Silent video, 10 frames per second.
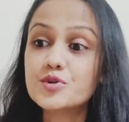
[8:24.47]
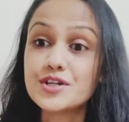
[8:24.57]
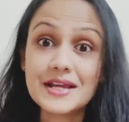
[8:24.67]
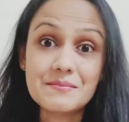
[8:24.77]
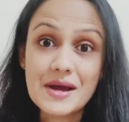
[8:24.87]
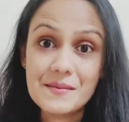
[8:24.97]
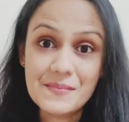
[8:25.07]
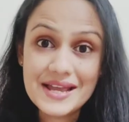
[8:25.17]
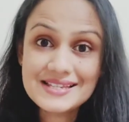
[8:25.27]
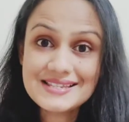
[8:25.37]
putting in my
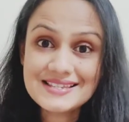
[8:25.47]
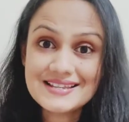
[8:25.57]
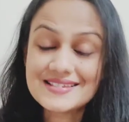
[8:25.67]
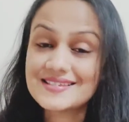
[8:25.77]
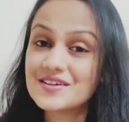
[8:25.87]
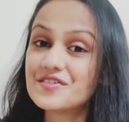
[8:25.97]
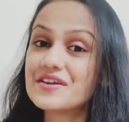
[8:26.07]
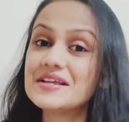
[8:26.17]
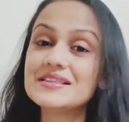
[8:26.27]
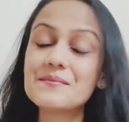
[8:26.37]
best,
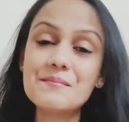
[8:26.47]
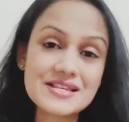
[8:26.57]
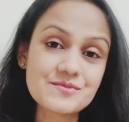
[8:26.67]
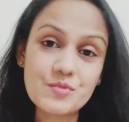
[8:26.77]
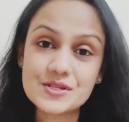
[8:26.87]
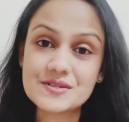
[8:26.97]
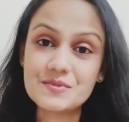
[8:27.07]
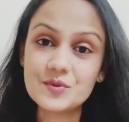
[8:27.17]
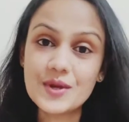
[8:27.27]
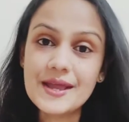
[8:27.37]
serving the best
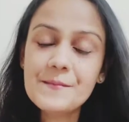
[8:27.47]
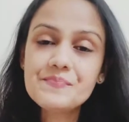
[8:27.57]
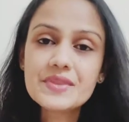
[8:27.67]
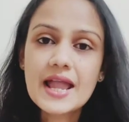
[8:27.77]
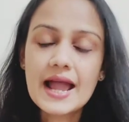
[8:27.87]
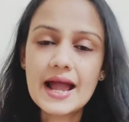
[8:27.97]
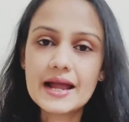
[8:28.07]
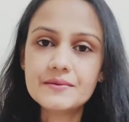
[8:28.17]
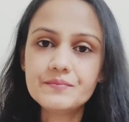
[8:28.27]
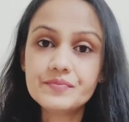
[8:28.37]
possible way,
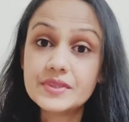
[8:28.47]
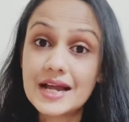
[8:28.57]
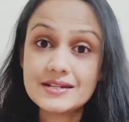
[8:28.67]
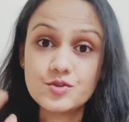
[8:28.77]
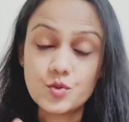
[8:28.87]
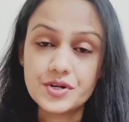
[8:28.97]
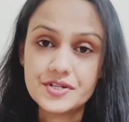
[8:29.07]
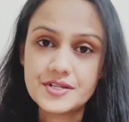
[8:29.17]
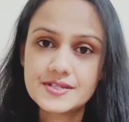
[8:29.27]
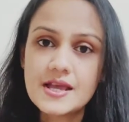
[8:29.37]
and that is what
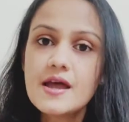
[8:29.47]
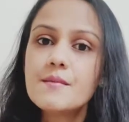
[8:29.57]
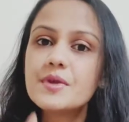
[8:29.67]
it is.